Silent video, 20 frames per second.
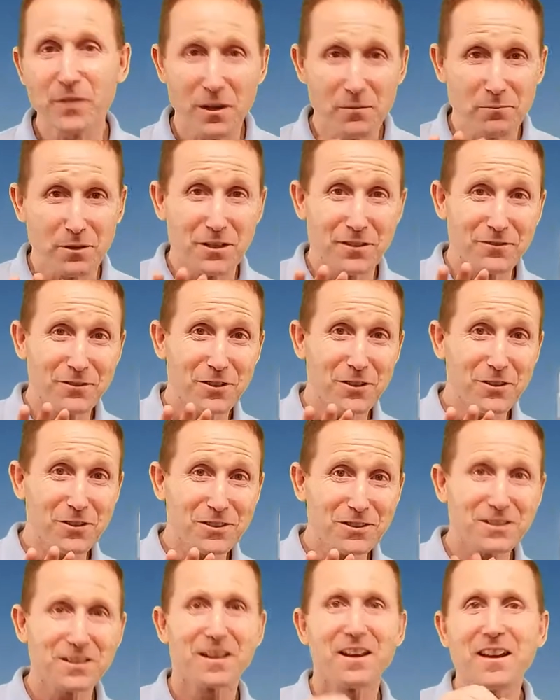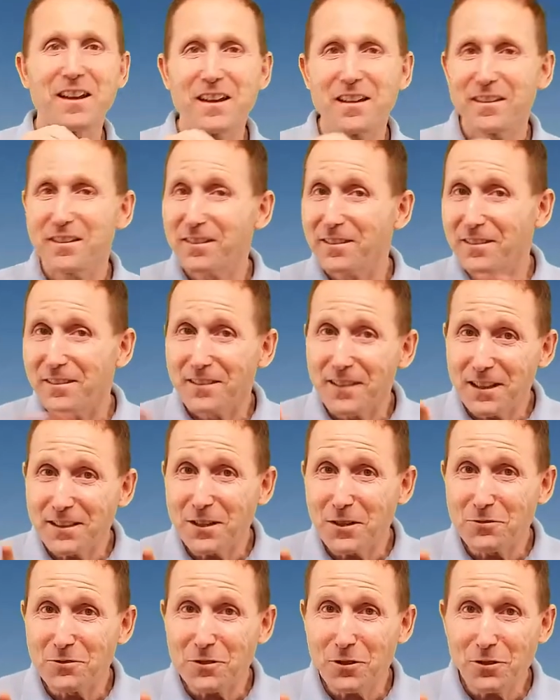But of course, they
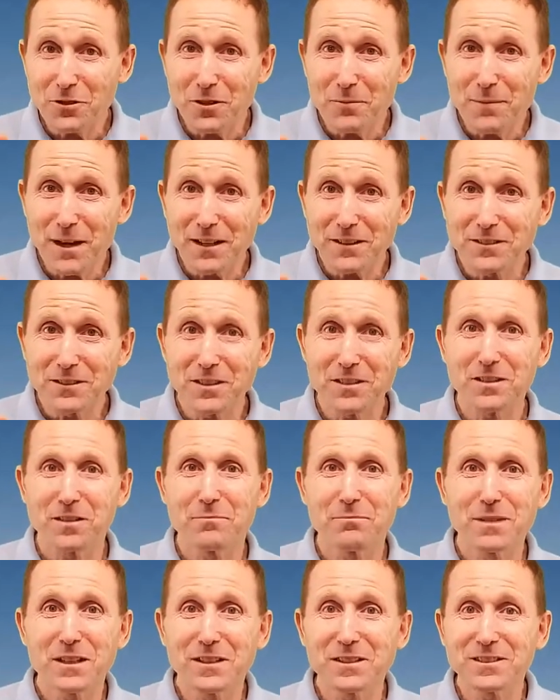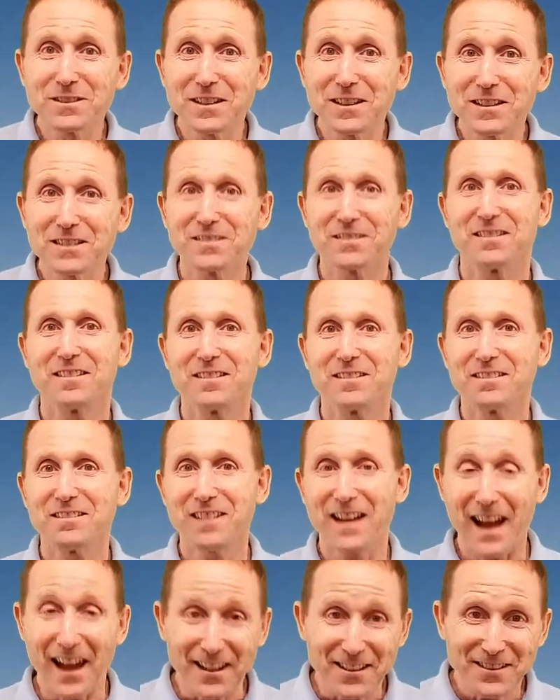don't talk about it because it
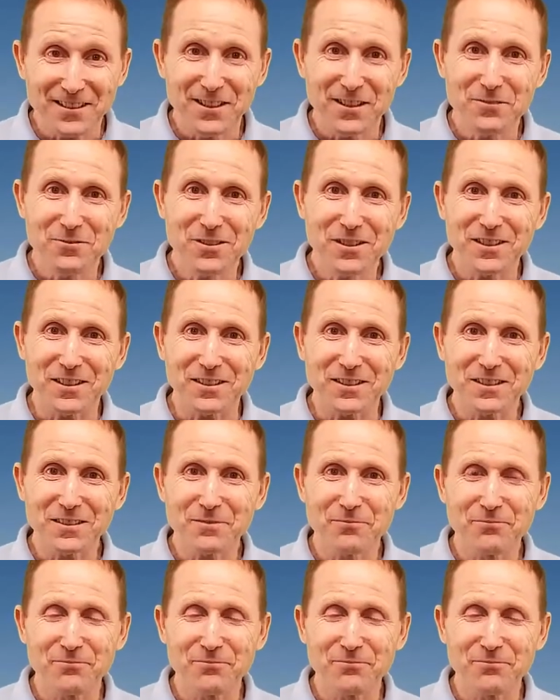actually works.